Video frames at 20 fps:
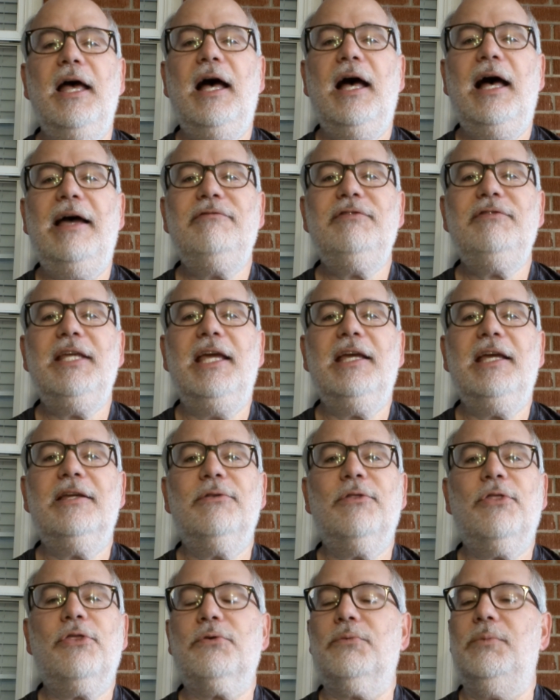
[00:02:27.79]
I've
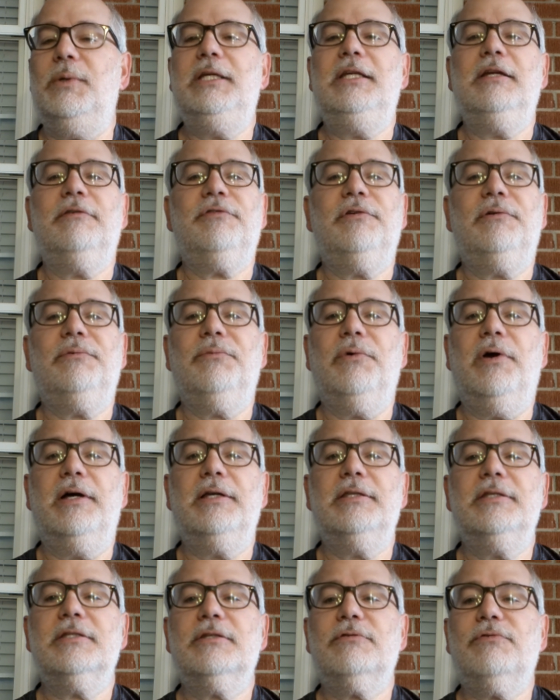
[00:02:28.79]
taken 3 different
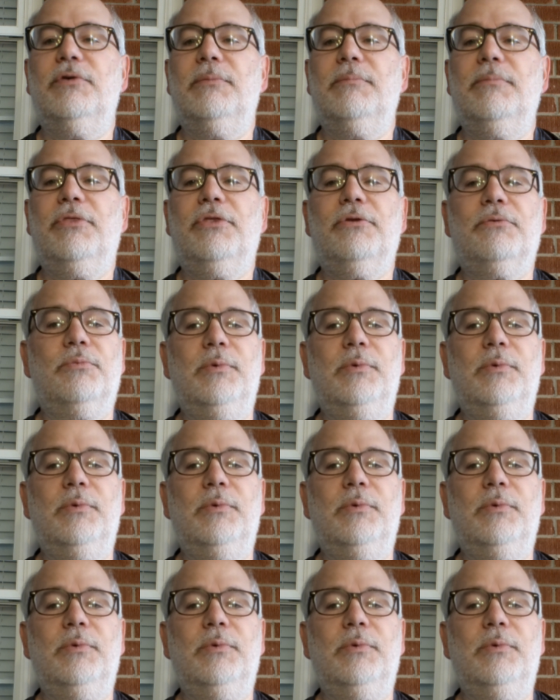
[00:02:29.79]
runs from